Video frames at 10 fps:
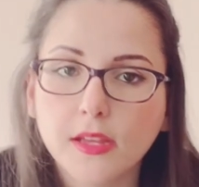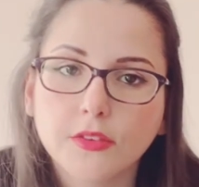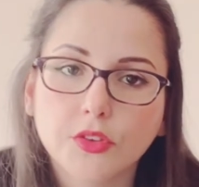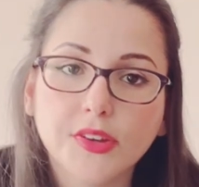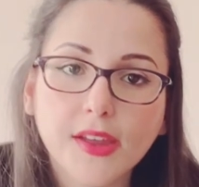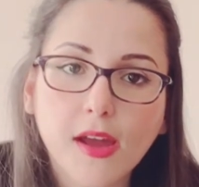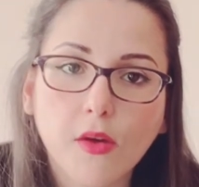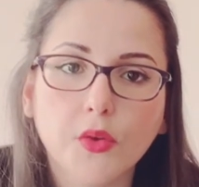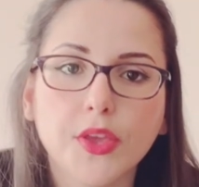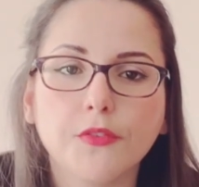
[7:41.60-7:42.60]
So
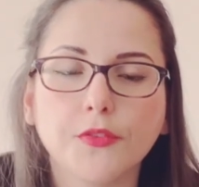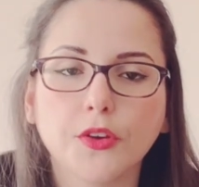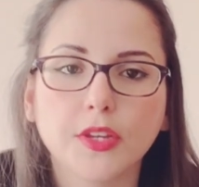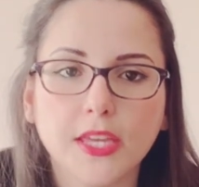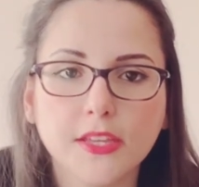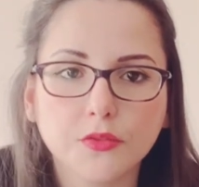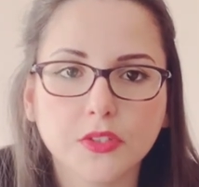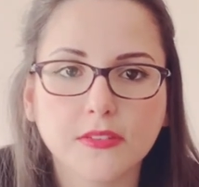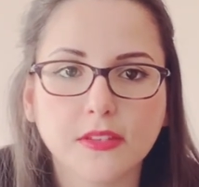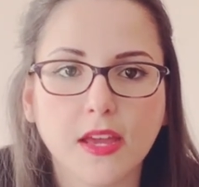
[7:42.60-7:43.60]
now if you're
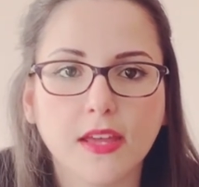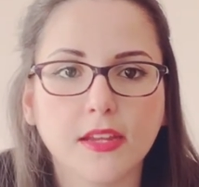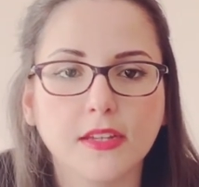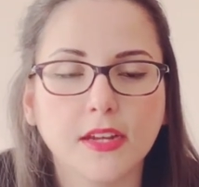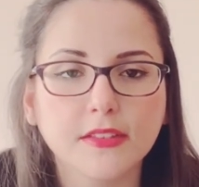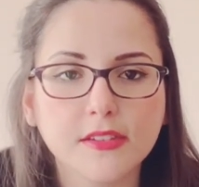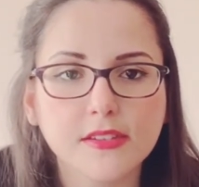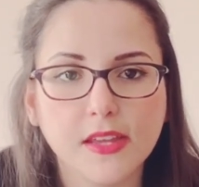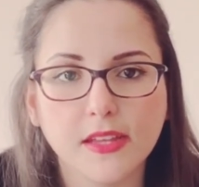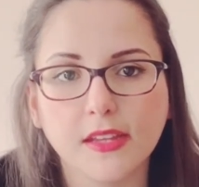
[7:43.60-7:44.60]
interested in
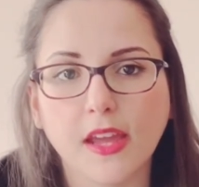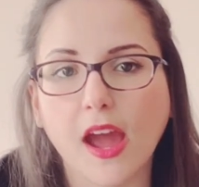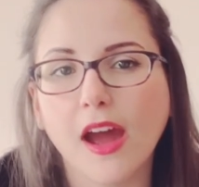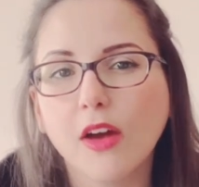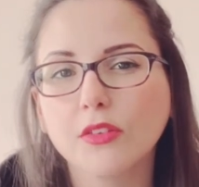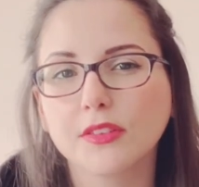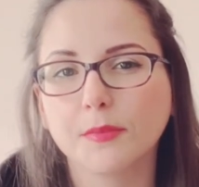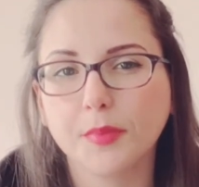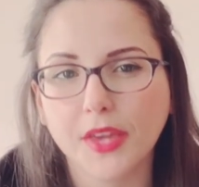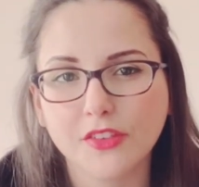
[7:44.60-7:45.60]
understanding how the
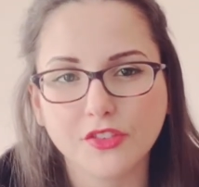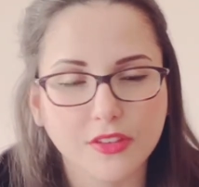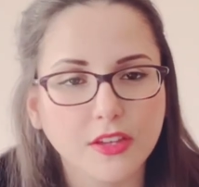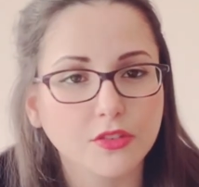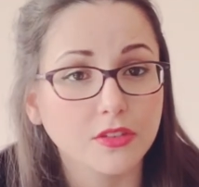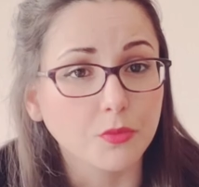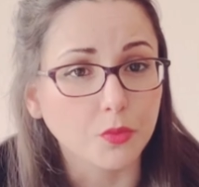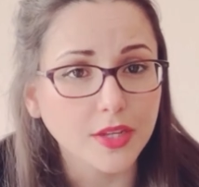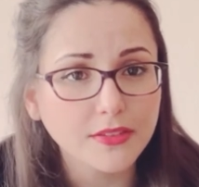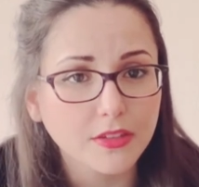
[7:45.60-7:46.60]
page is actually
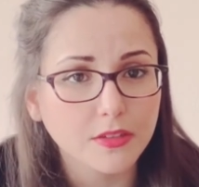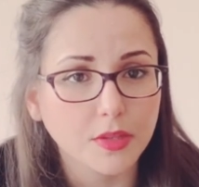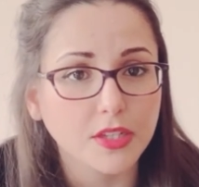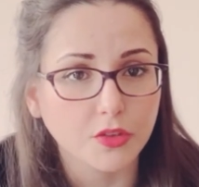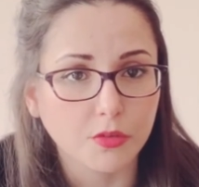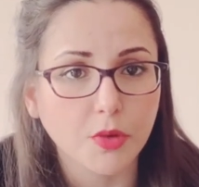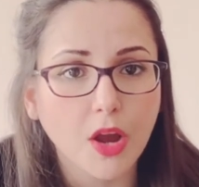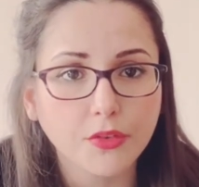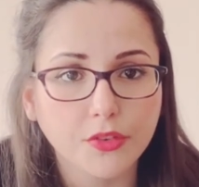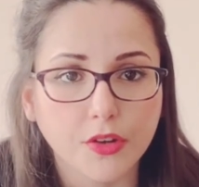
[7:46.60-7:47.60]
rendered in your
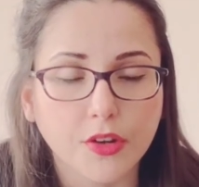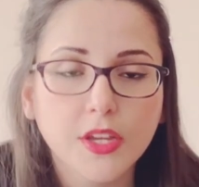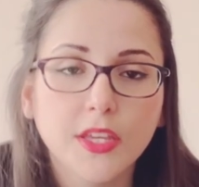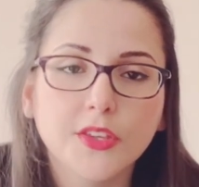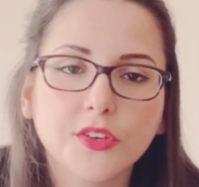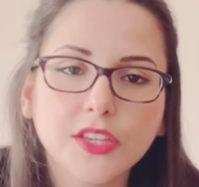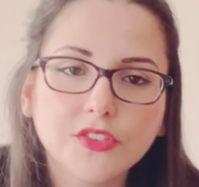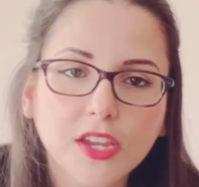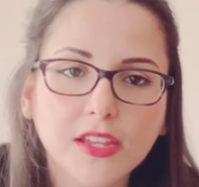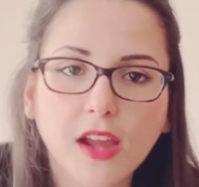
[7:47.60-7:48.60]
browser you can
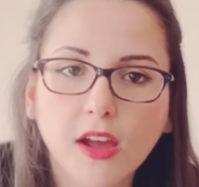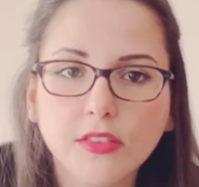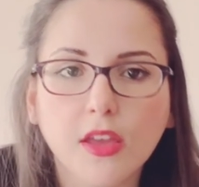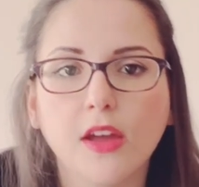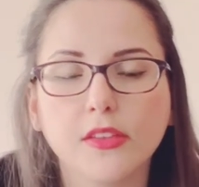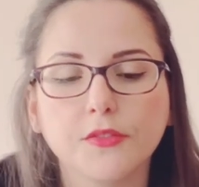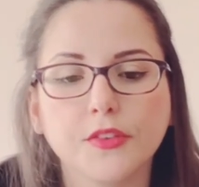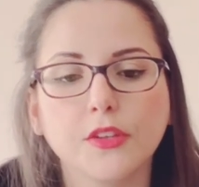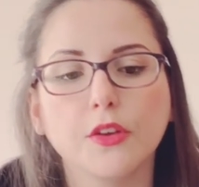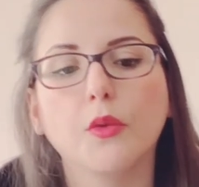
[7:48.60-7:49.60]
check it out the other
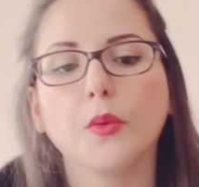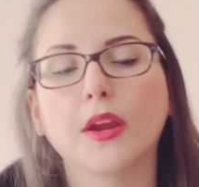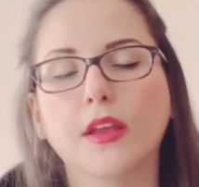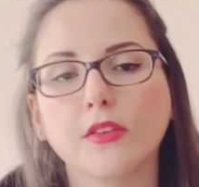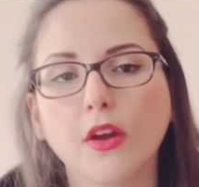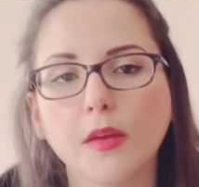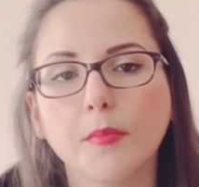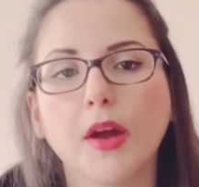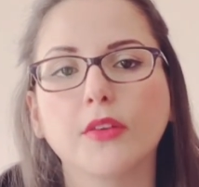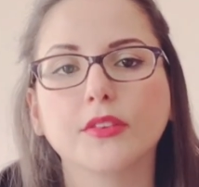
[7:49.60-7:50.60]
video where I talk
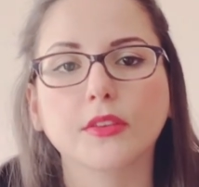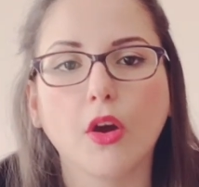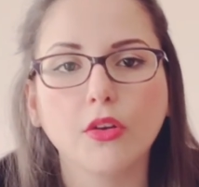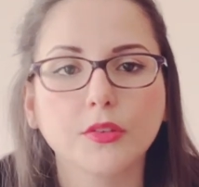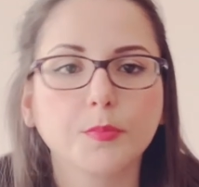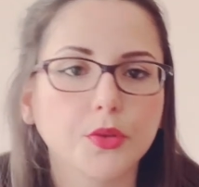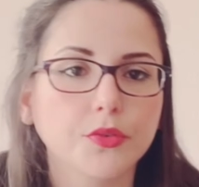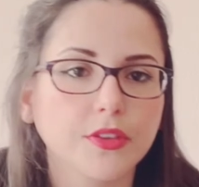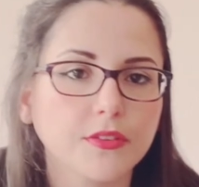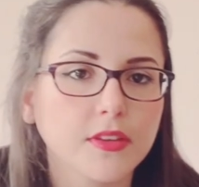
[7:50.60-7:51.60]
about all the
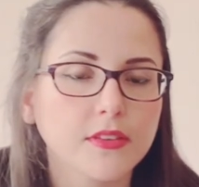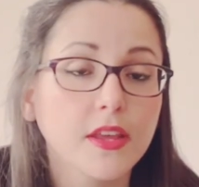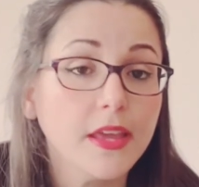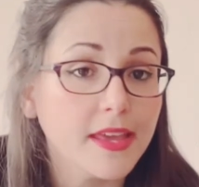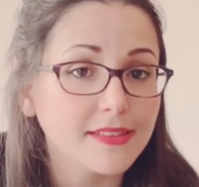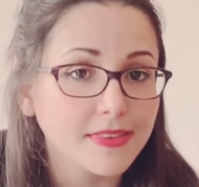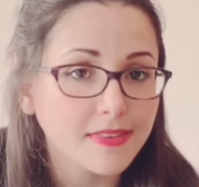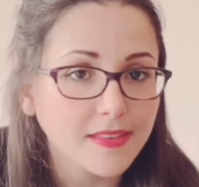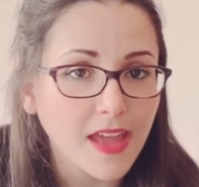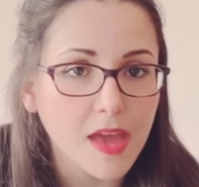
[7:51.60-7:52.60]
processes and
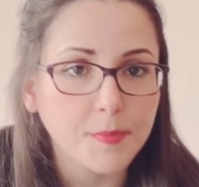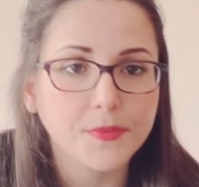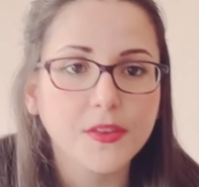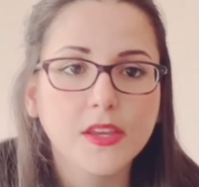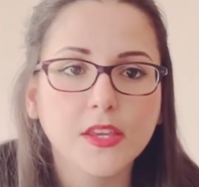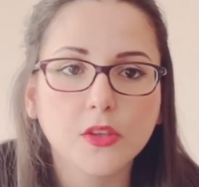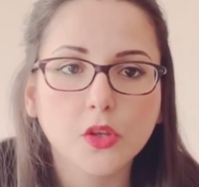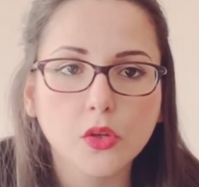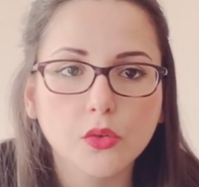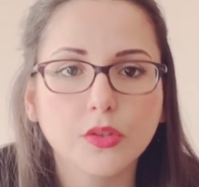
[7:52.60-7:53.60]
steps
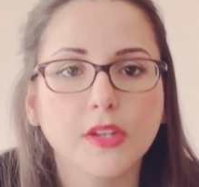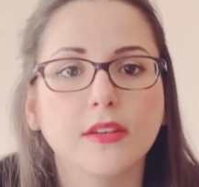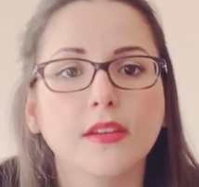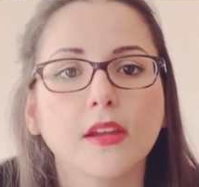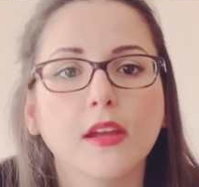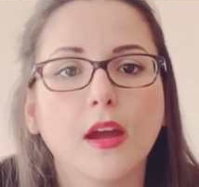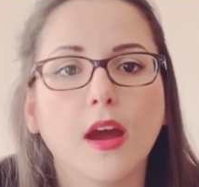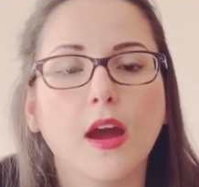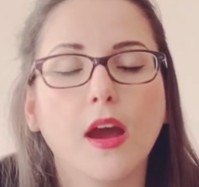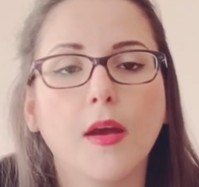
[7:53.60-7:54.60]
included
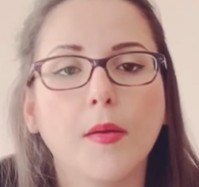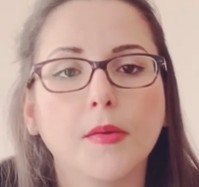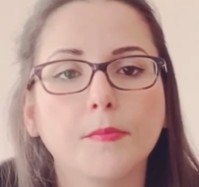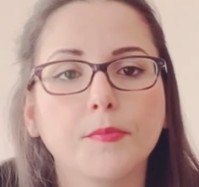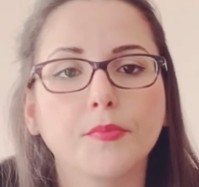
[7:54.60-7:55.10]
um,